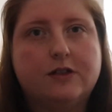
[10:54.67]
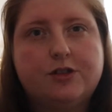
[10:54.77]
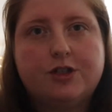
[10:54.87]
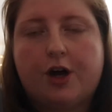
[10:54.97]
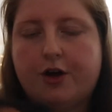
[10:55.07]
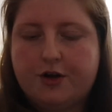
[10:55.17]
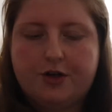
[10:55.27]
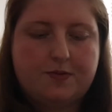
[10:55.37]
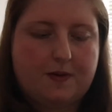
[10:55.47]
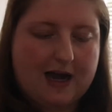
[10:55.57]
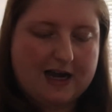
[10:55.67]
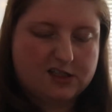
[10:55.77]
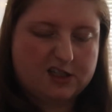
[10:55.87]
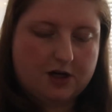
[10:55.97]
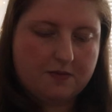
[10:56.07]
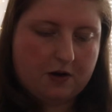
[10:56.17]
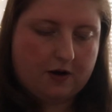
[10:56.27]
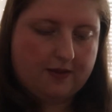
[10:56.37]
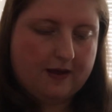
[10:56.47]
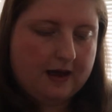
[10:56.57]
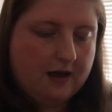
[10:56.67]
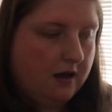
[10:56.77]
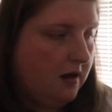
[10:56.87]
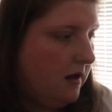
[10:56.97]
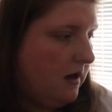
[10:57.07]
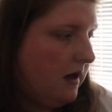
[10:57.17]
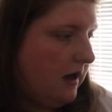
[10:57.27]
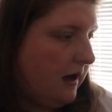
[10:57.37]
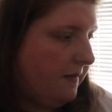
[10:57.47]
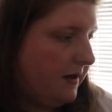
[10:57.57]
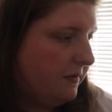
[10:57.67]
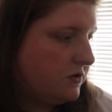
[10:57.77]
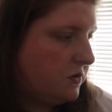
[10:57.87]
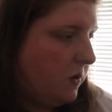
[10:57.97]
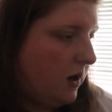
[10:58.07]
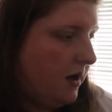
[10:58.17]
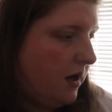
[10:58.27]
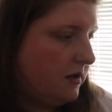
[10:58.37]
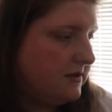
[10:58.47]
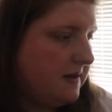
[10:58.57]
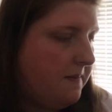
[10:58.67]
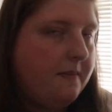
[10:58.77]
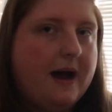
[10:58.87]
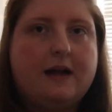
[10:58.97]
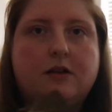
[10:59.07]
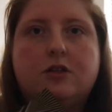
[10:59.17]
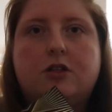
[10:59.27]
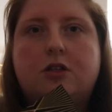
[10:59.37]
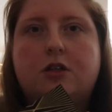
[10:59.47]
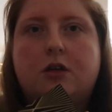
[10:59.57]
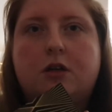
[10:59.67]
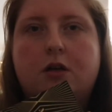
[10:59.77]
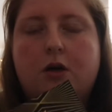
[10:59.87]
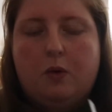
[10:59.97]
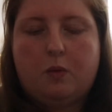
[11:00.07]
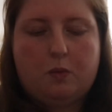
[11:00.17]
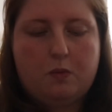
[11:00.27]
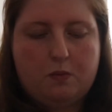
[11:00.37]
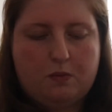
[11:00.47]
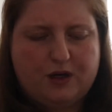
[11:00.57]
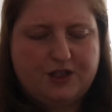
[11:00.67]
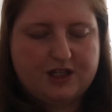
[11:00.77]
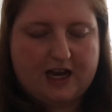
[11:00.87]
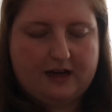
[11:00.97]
toned, but I actually don't mind that. It was quite hard to match my shade